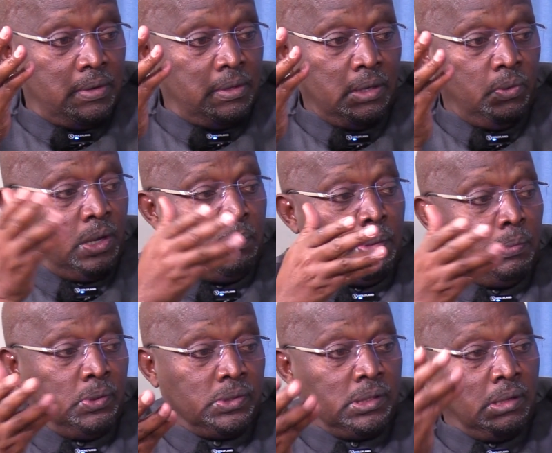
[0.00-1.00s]
the way
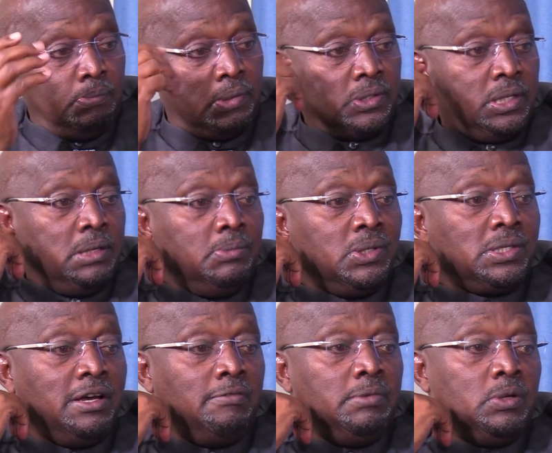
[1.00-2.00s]
people say President Moi's
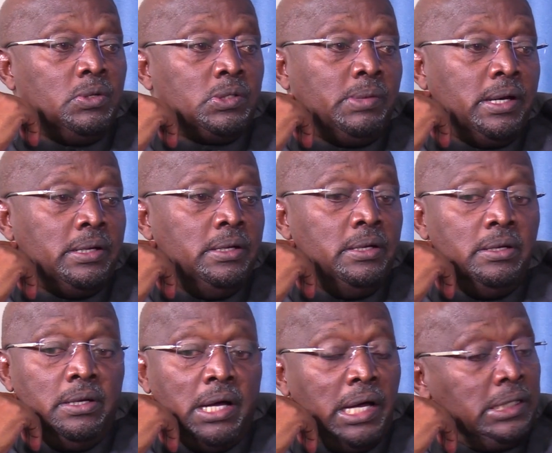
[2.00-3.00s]
government was bad.
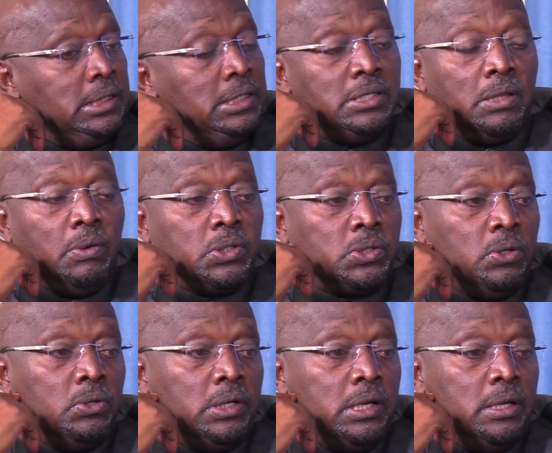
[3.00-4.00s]
At least there was
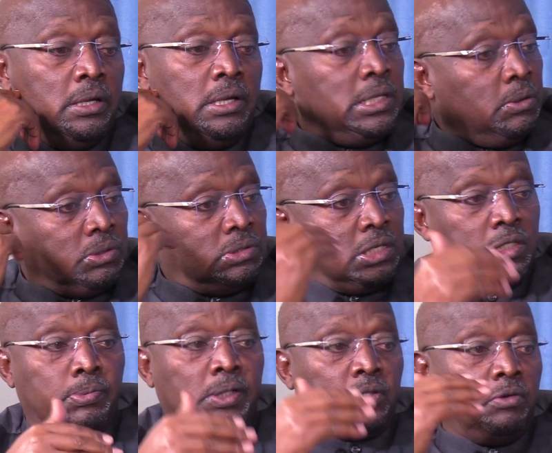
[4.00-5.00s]
order. There was
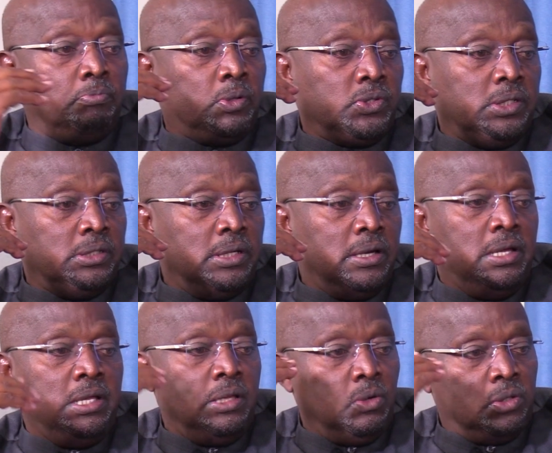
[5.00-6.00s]
respect of procedure.
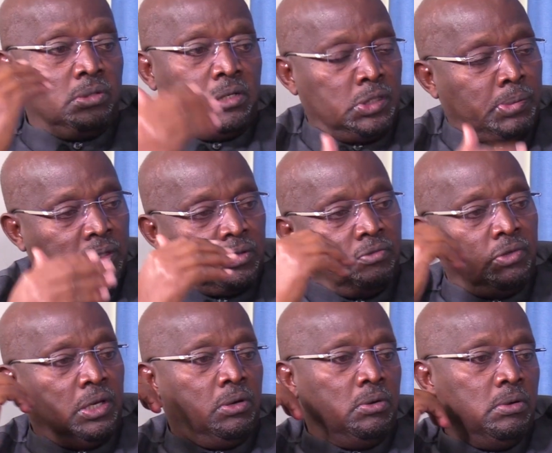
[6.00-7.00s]
There was respect of the
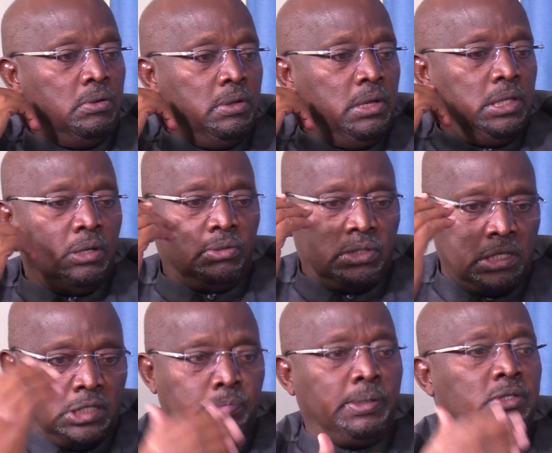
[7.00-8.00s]
law. There was
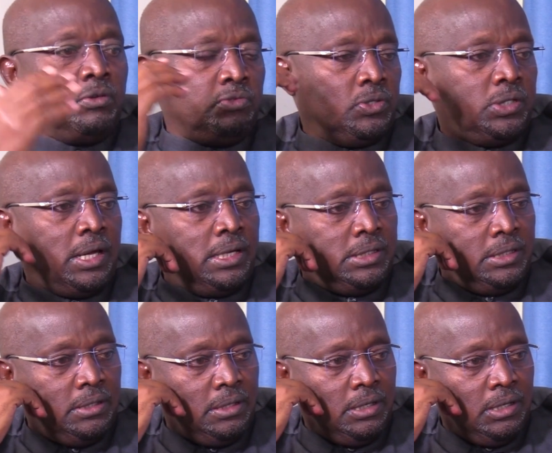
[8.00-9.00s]
respect of society.
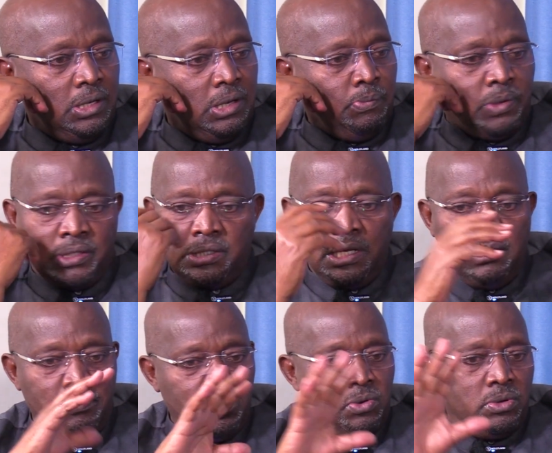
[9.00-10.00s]
President
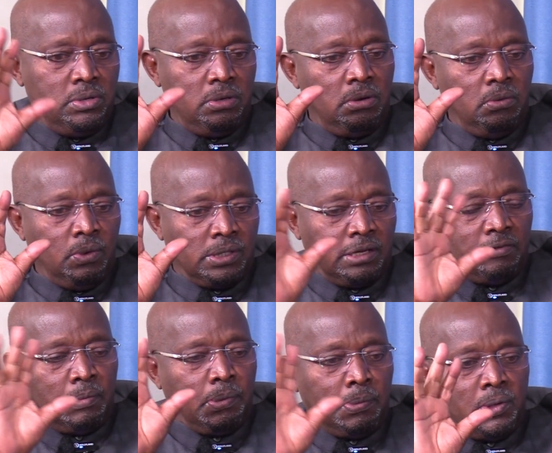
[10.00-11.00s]
Moi, whatever
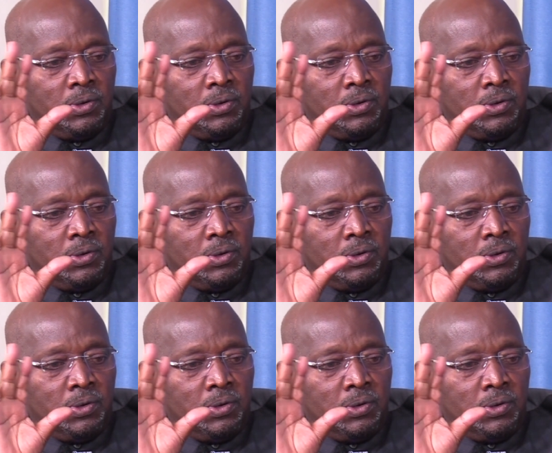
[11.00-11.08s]
people